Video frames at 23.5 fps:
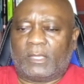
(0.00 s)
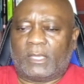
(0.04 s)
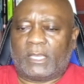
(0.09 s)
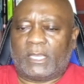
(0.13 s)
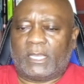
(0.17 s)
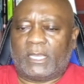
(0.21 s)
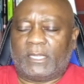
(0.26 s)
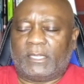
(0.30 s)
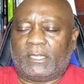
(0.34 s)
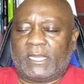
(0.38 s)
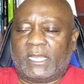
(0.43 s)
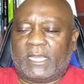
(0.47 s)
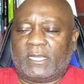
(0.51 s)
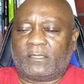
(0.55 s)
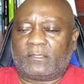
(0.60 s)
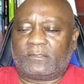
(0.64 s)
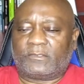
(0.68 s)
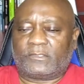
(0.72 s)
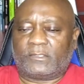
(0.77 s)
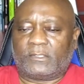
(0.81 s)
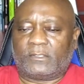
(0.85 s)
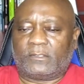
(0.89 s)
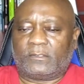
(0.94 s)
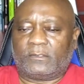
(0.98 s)
and that
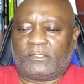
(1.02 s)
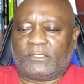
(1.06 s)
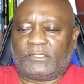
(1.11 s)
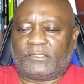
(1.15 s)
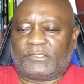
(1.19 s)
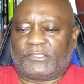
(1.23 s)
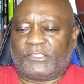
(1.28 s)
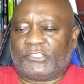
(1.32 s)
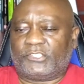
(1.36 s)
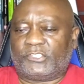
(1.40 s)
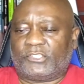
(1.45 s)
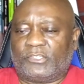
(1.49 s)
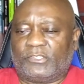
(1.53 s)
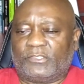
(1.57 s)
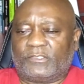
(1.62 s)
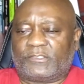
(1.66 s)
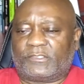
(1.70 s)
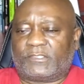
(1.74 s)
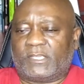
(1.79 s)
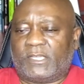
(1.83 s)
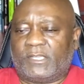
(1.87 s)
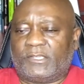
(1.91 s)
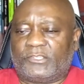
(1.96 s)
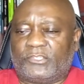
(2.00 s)
decision
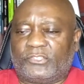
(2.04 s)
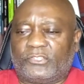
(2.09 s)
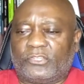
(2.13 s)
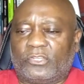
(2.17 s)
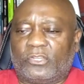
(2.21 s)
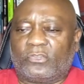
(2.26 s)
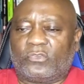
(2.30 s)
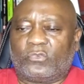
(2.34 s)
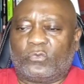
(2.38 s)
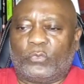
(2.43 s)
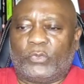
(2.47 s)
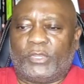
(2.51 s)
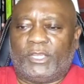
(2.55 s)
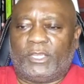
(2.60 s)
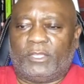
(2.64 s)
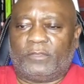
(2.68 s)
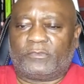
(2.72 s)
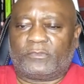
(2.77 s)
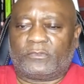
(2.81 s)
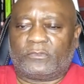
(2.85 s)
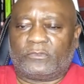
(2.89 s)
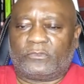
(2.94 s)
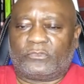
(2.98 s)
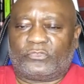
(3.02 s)
sent
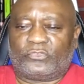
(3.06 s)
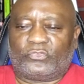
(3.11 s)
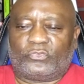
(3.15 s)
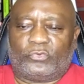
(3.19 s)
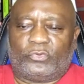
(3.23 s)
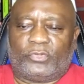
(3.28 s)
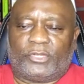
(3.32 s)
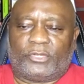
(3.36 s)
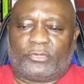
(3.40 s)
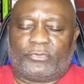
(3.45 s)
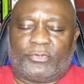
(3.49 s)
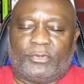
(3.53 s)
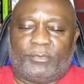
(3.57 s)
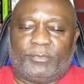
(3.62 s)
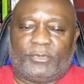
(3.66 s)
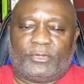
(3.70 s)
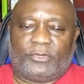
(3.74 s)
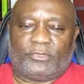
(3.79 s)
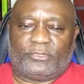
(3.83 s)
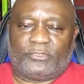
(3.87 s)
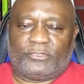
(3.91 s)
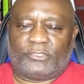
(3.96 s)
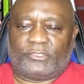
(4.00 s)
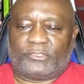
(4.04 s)
shockwaves through the
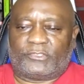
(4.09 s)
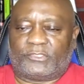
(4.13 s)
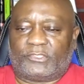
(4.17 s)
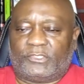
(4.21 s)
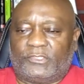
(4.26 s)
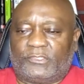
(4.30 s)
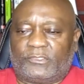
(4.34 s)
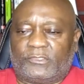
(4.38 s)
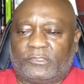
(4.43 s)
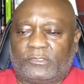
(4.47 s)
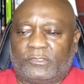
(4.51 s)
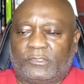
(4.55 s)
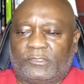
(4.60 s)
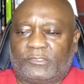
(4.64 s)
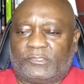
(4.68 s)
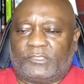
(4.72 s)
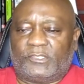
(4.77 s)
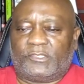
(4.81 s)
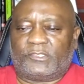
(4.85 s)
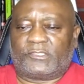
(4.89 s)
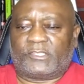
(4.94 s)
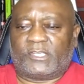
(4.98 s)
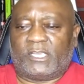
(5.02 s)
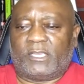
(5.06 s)
criminal justice
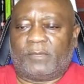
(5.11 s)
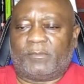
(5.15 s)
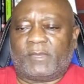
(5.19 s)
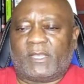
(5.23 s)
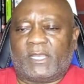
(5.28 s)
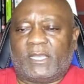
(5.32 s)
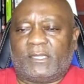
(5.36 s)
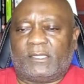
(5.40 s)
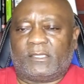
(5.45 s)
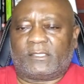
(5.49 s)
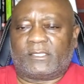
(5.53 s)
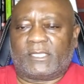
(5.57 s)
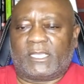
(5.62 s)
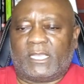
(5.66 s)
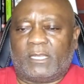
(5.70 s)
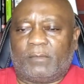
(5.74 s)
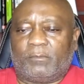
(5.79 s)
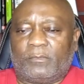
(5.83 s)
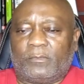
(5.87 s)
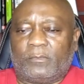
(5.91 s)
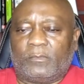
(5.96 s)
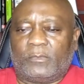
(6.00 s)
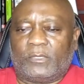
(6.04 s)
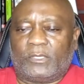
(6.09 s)
system at the time